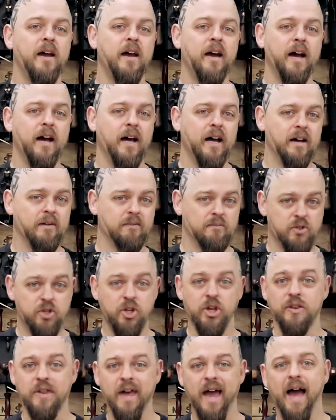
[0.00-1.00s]

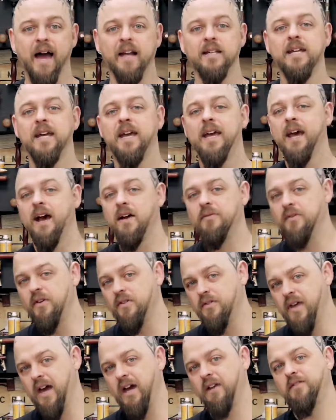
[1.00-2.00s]
to that. And
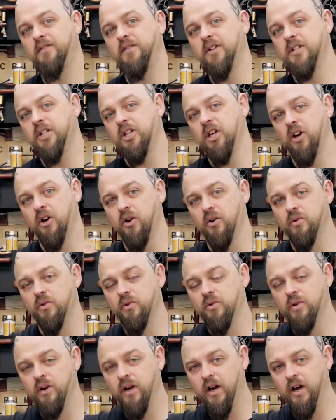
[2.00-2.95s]
then that video